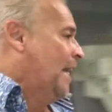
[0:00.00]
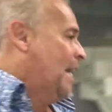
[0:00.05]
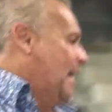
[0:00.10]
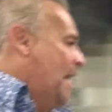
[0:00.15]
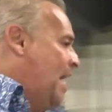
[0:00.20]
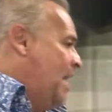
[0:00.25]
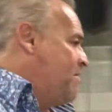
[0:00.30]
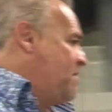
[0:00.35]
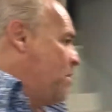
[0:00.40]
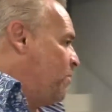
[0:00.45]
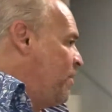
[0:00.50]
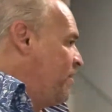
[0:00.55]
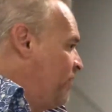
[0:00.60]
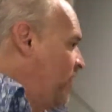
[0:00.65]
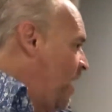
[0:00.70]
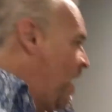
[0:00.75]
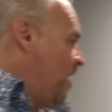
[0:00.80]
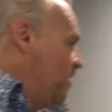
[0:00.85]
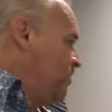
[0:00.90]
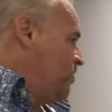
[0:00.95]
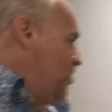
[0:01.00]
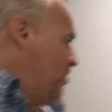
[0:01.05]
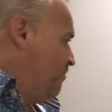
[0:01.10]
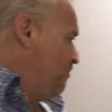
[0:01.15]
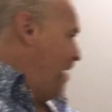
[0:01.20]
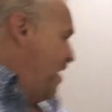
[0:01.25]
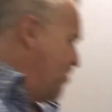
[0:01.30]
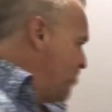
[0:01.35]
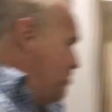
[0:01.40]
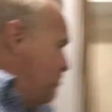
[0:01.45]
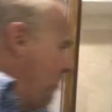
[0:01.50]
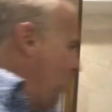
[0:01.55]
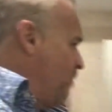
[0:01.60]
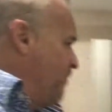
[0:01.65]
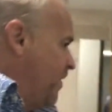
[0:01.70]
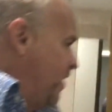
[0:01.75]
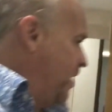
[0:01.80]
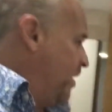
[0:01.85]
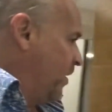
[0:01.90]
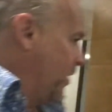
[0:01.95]
And then we've got your bedroom over
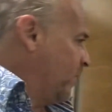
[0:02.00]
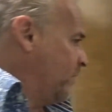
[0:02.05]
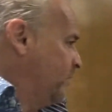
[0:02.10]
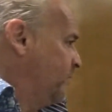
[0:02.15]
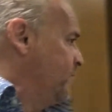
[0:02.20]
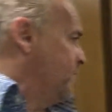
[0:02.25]
here.